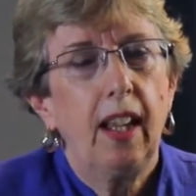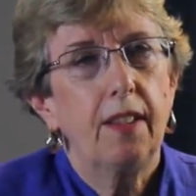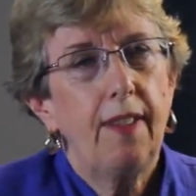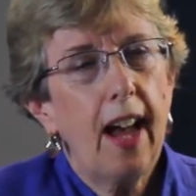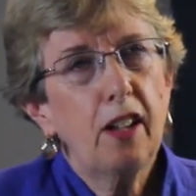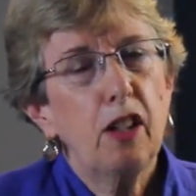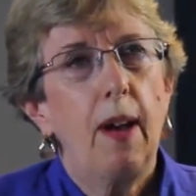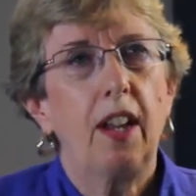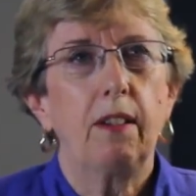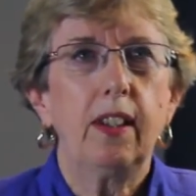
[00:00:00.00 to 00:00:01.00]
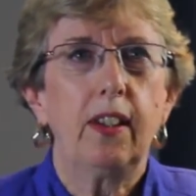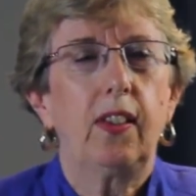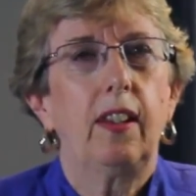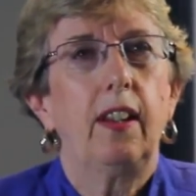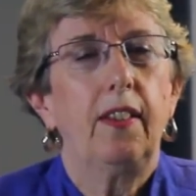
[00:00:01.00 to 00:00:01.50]
The fact of the matter
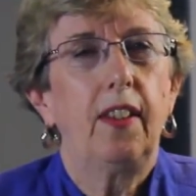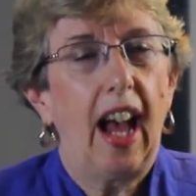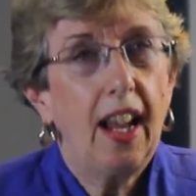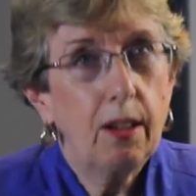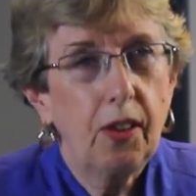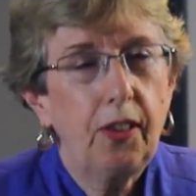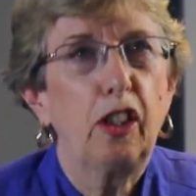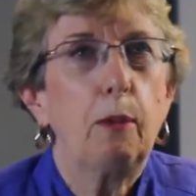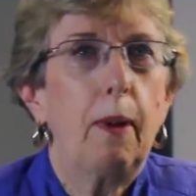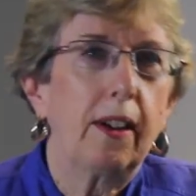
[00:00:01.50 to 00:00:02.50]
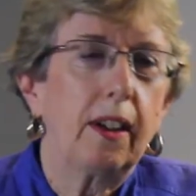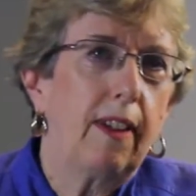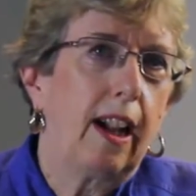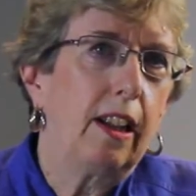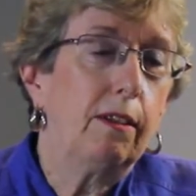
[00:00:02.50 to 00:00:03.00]
is that I don't set the market
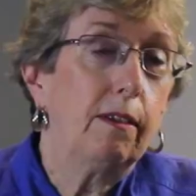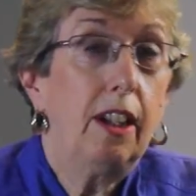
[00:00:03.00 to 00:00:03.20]
value,